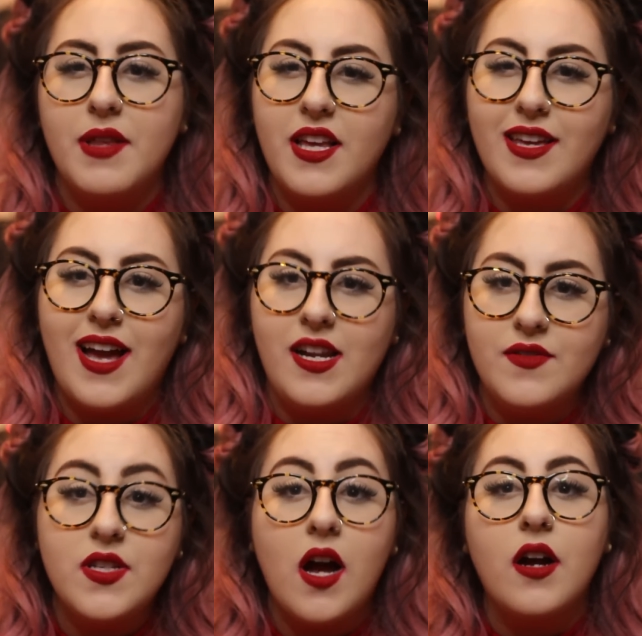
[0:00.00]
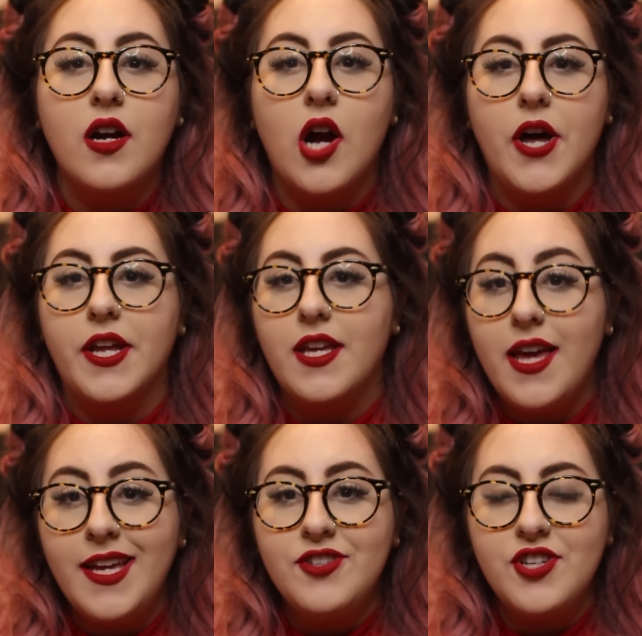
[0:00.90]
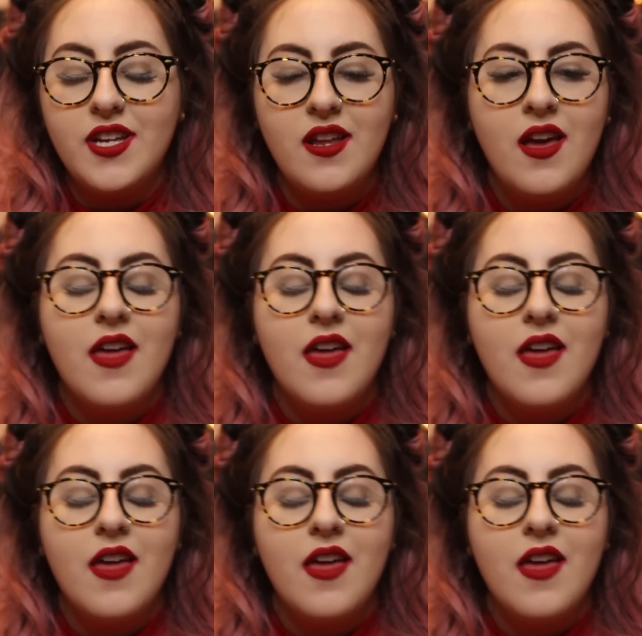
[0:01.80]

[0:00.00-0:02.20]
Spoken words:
like, kind of saw her on occasion,